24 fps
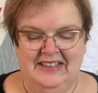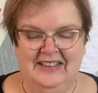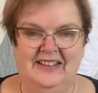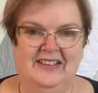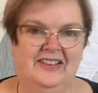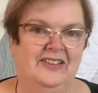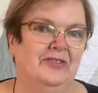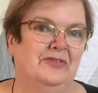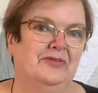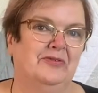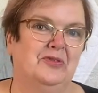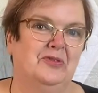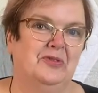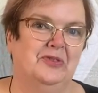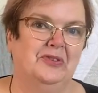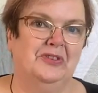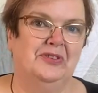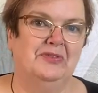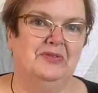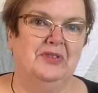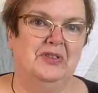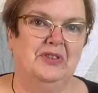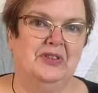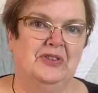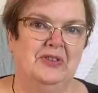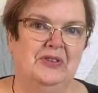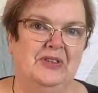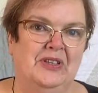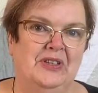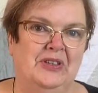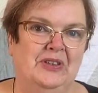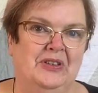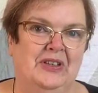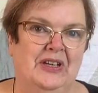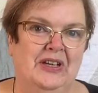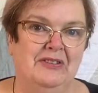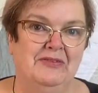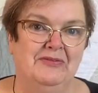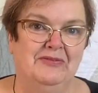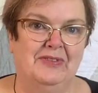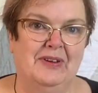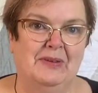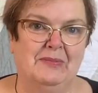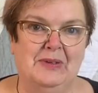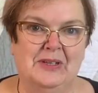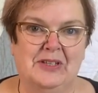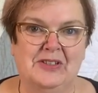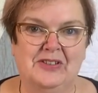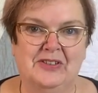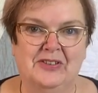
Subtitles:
And of course, if you're doing your own fabrics,